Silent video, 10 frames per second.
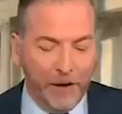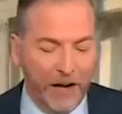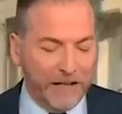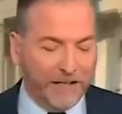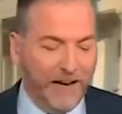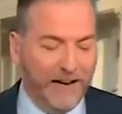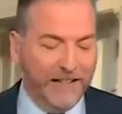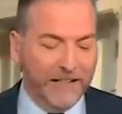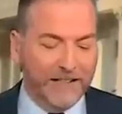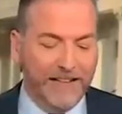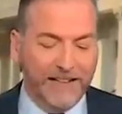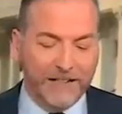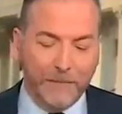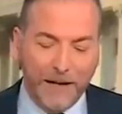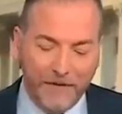applause lines that
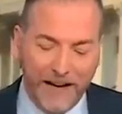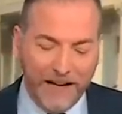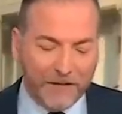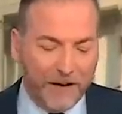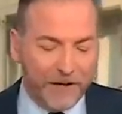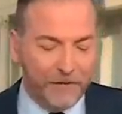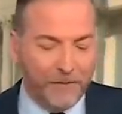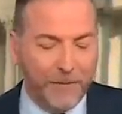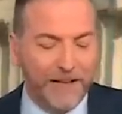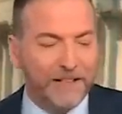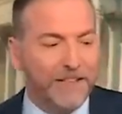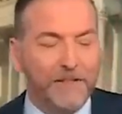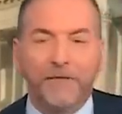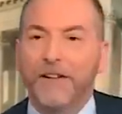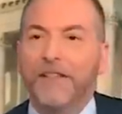is a bit of a head scratcher for me is
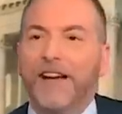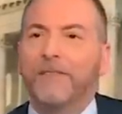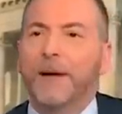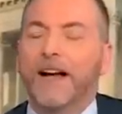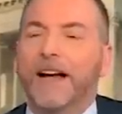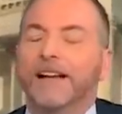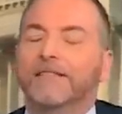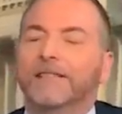defund the FBI.